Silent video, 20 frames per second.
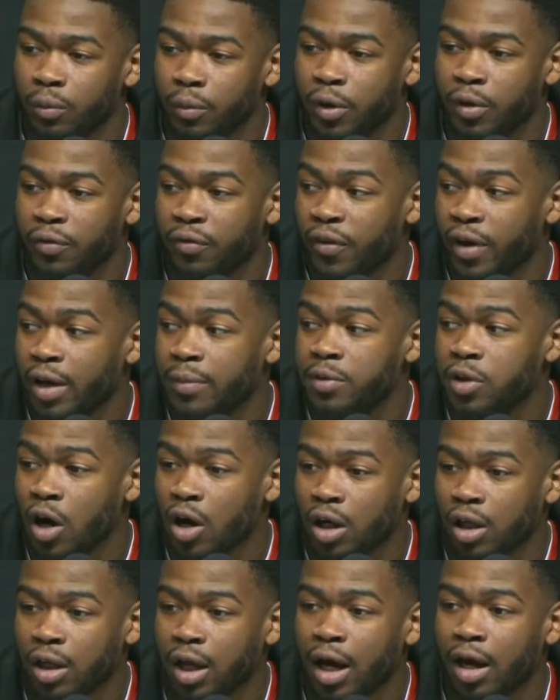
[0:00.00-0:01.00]
Me and Fabe
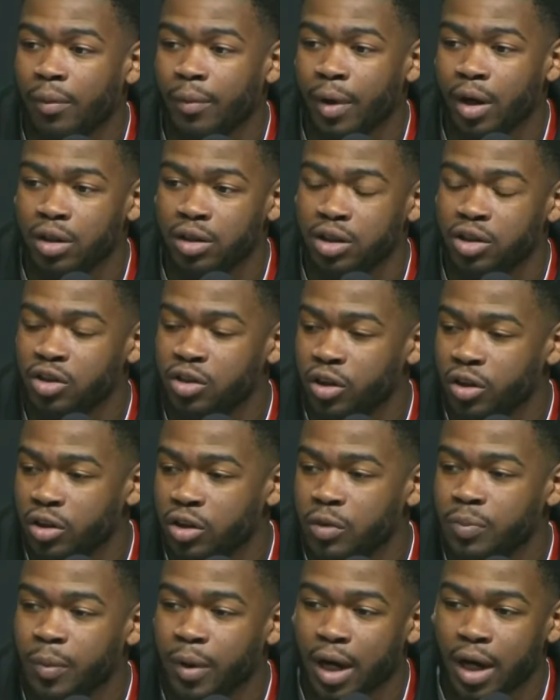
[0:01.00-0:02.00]
talk a lot about just
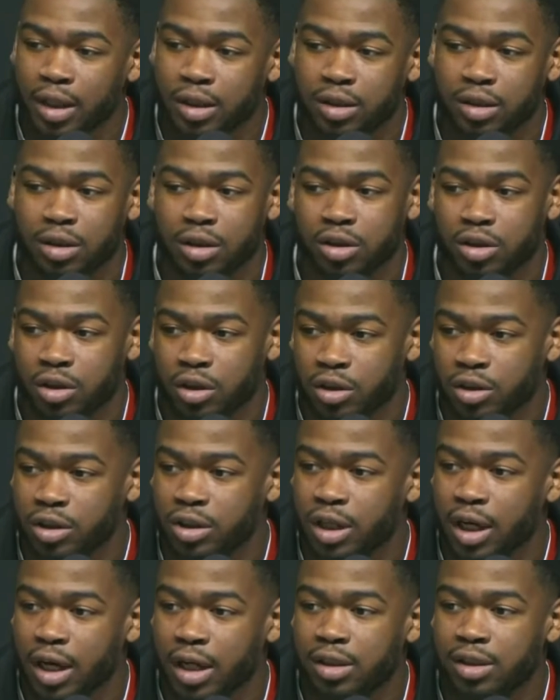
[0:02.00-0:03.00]
certain spots, just certain
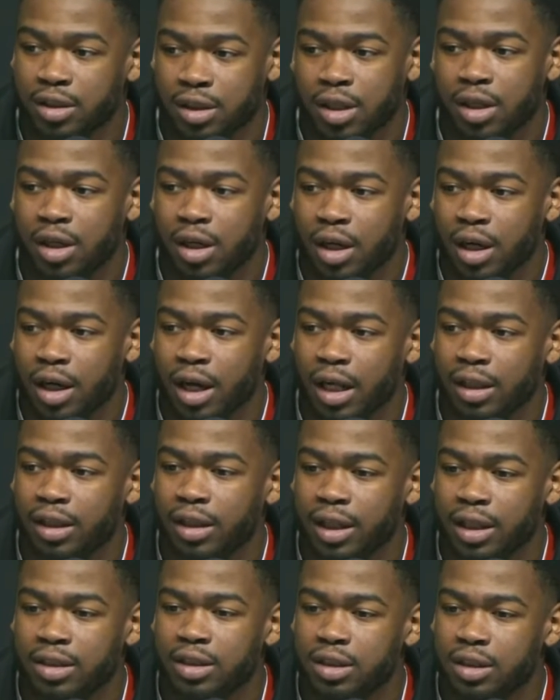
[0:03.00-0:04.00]
shots, and I
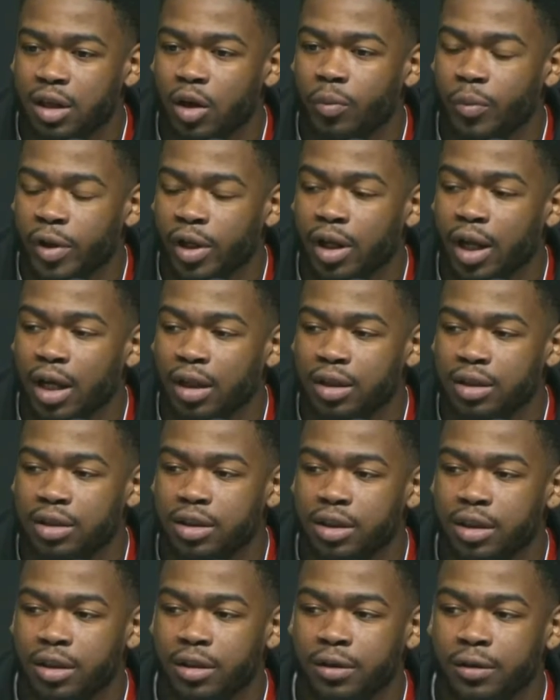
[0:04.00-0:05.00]
think that's just helped me a lot
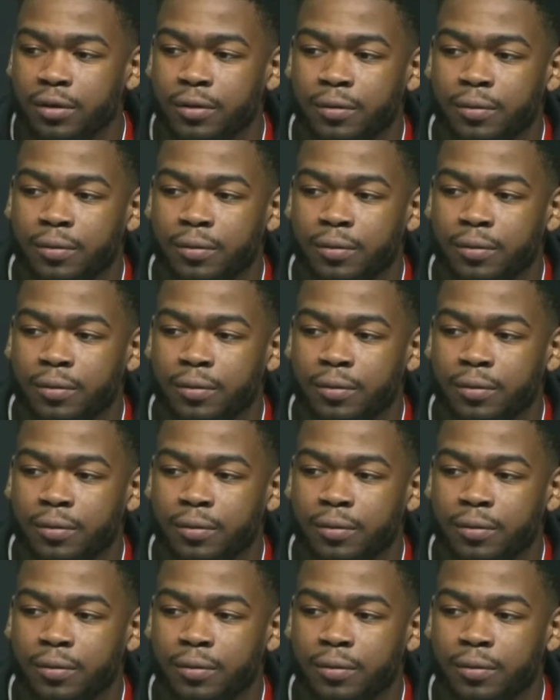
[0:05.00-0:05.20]
this year.